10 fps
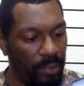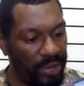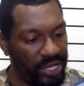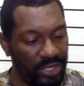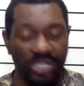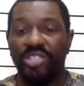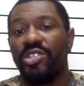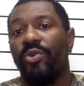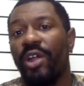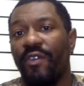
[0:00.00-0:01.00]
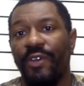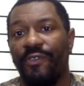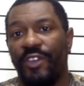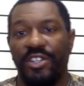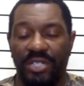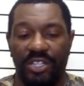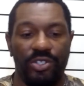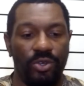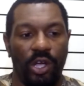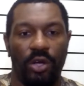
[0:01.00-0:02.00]
but just showing off a fish that
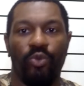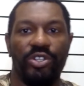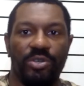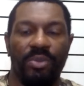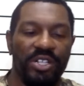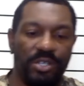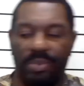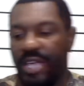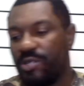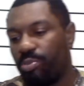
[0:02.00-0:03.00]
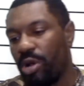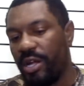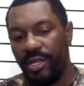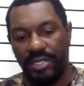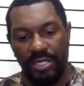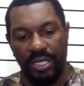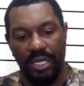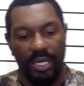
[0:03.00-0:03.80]
you caught with your Monster Bass products.